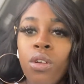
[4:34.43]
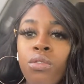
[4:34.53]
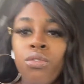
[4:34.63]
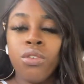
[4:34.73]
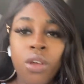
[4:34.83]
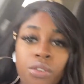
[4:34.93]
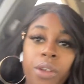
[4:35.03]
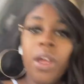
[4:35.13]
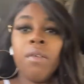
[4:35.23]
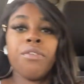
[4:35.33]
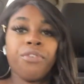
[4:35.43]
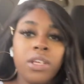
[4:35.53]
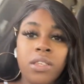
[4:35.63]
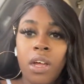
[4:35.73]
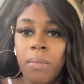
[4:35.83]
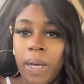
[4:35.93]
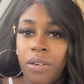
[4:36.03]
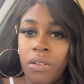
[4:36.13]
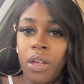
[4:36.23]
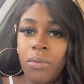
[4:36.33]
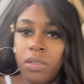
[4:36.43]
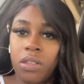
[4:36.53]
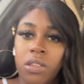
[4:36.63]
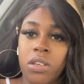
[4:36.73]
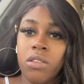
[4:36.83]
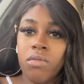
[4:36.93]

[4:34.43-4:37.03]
G, are you trying to have a freestyle battle? Like, what's the team?